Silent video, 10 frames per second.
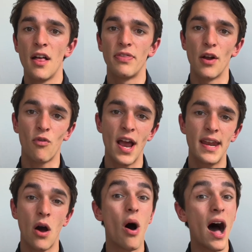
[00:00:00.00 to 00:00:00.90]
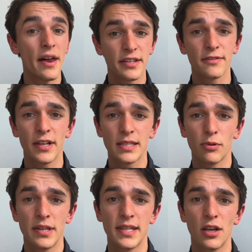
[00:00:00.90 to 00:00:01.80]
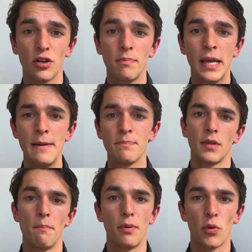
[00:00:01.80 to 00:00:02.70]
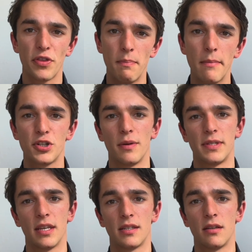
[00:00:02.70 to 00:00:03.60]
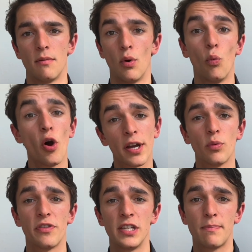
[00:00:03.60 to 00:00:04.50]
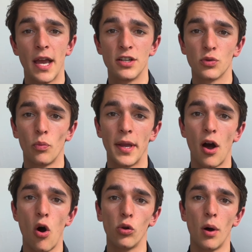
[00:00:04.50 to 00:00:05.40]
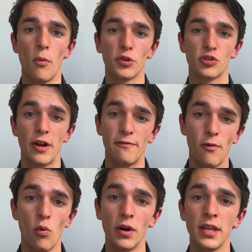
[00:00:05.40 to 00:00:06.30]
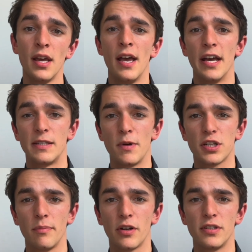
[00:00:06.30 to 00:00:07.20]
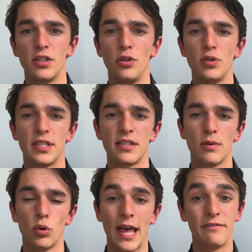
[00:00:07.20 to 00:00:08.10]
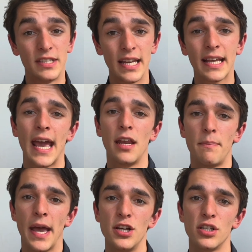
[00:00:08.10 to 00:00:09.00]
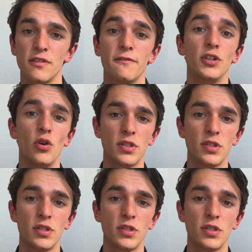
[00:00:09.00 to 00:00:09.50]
that right now aren't as flexible as they could be, but with the membership system, working with these pages will be a whole lot more straightforward, especially because the new system will have dedicated pages for user